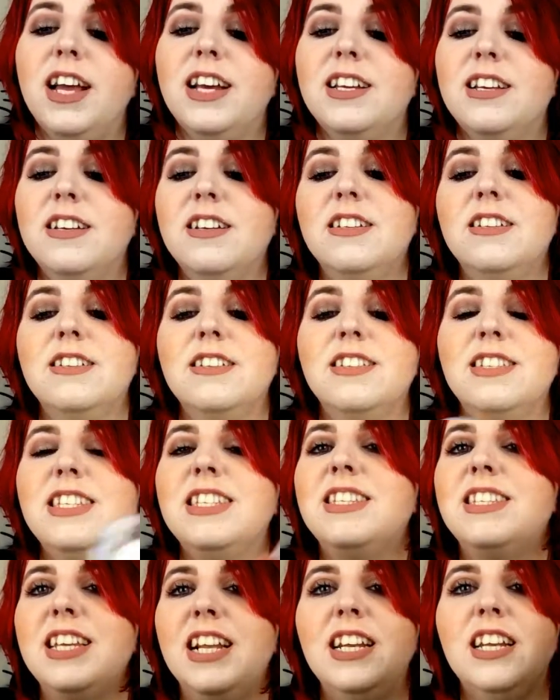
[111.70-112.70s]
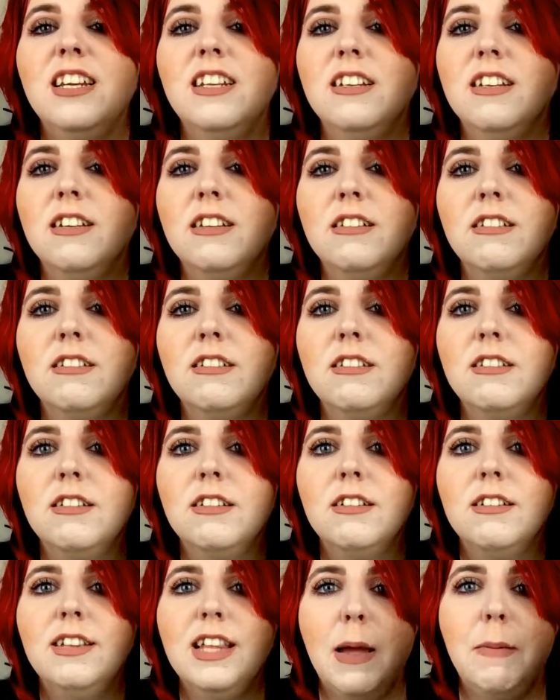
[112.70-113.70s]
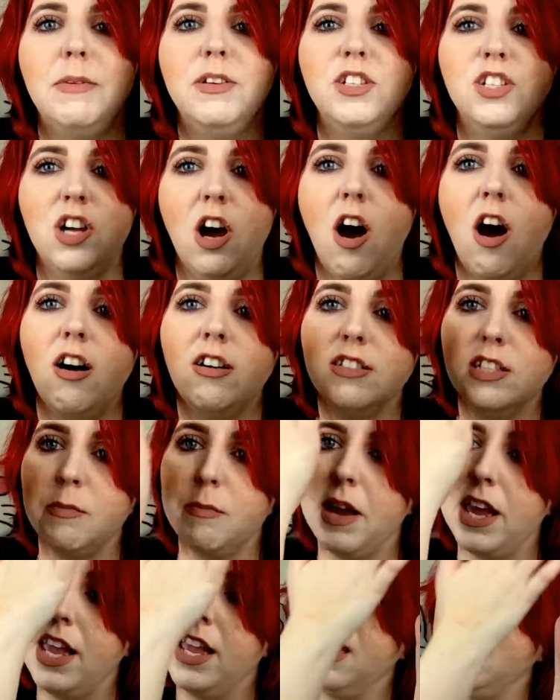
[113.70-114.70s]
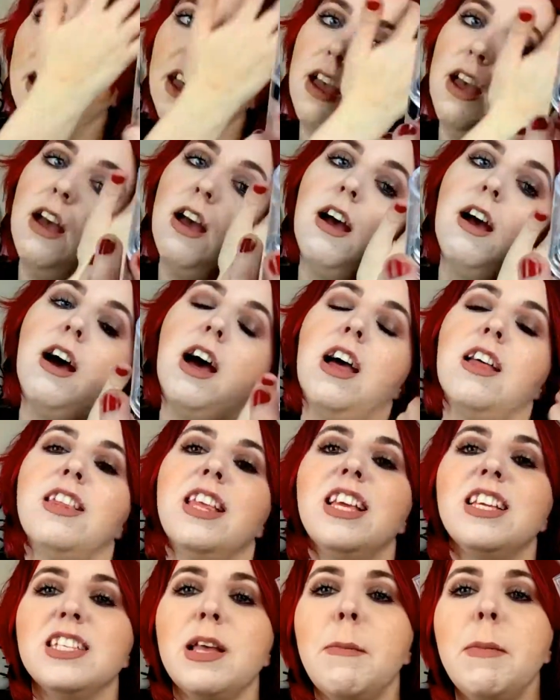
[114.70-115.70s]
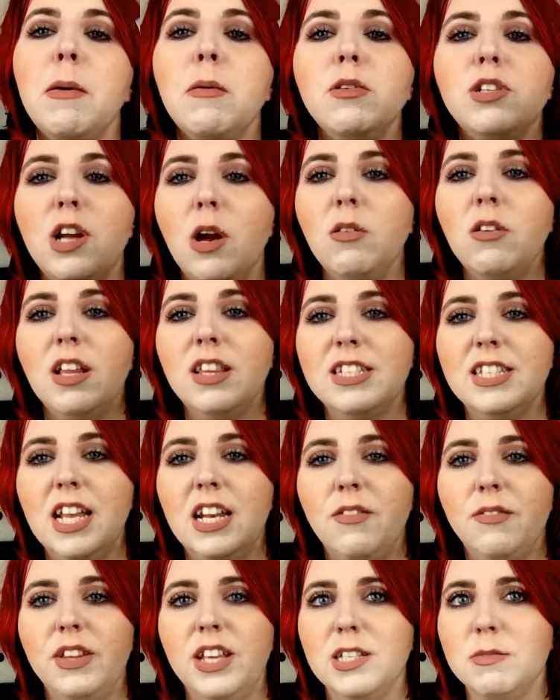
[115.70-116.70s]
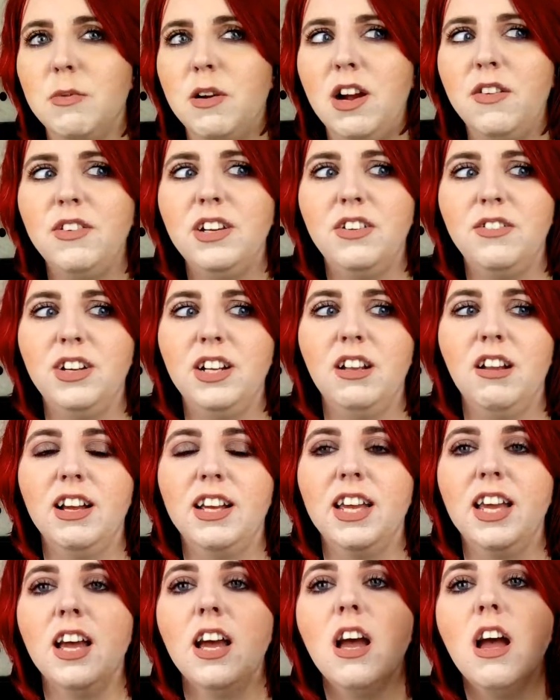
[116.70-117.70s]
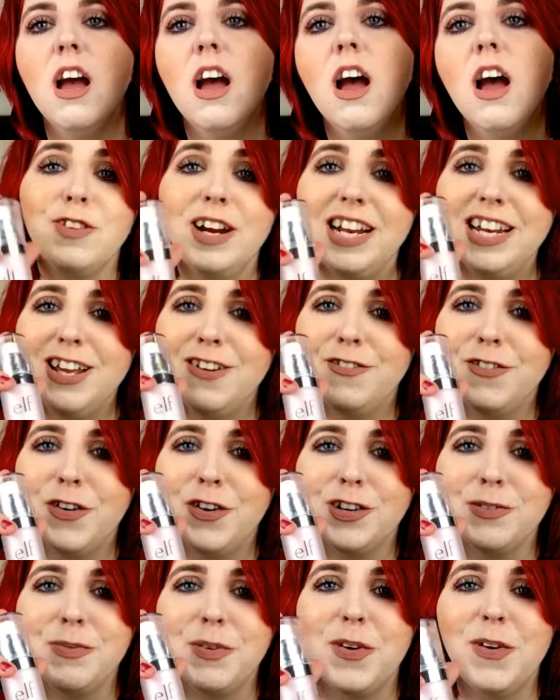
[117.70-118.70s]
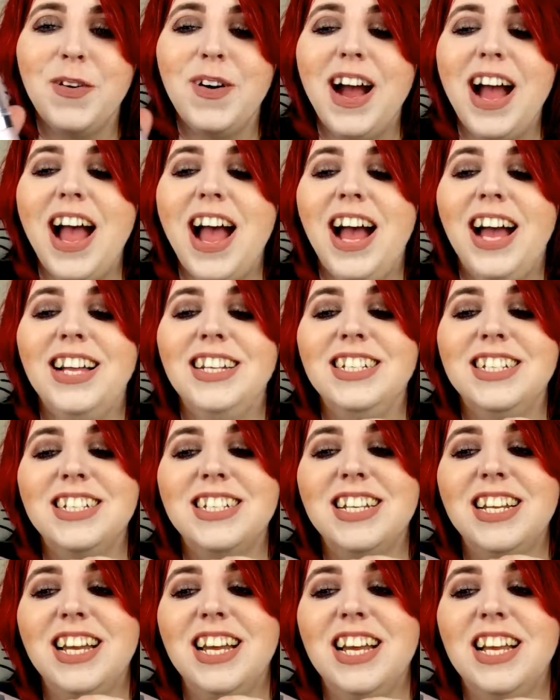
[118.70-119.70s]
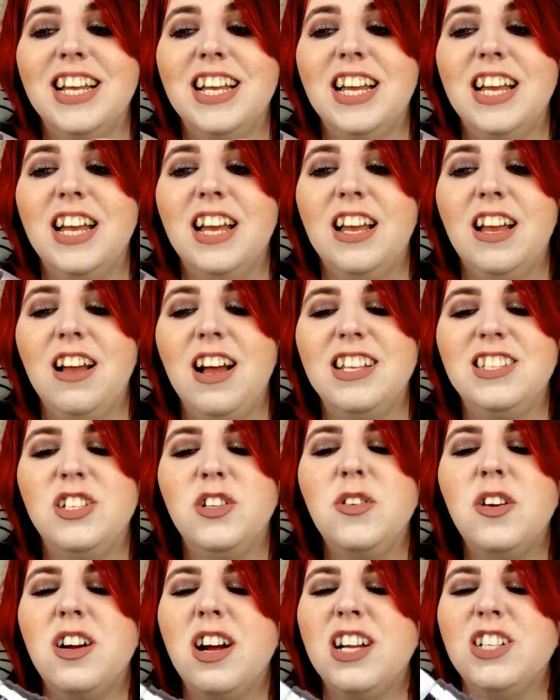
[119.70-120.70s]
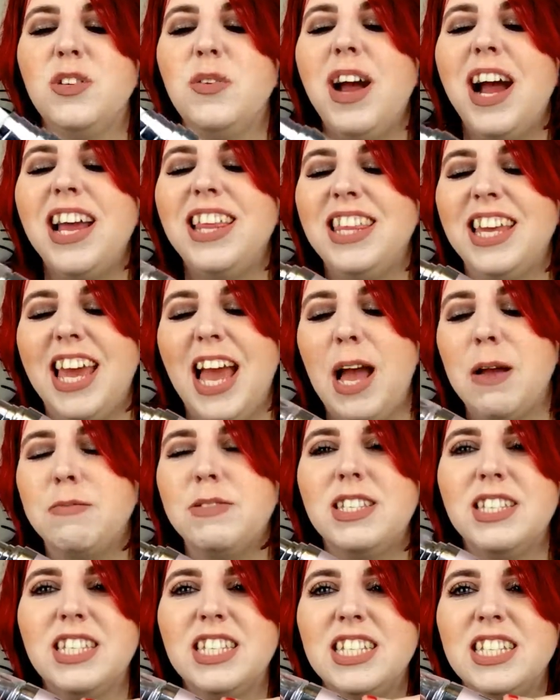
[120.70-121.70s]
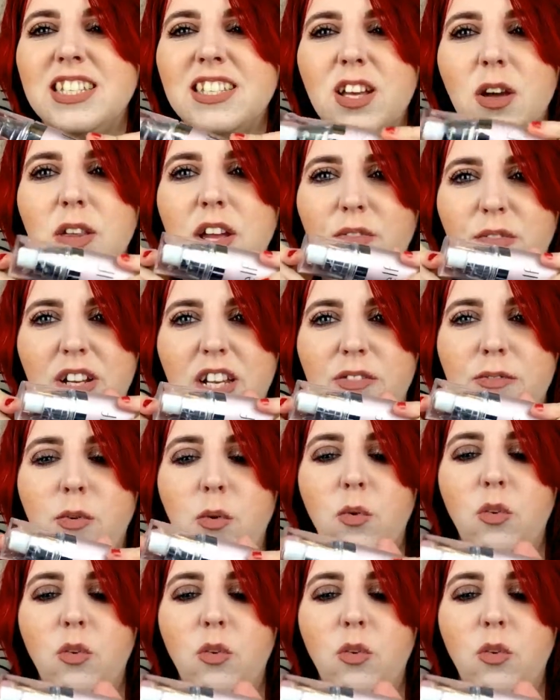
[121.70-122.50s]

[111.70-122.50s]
like Sicilian lemon tart to me. I think some people don't like the scent of this, but I really, really like it. Really affordable, and I do hate the caps to these though, they really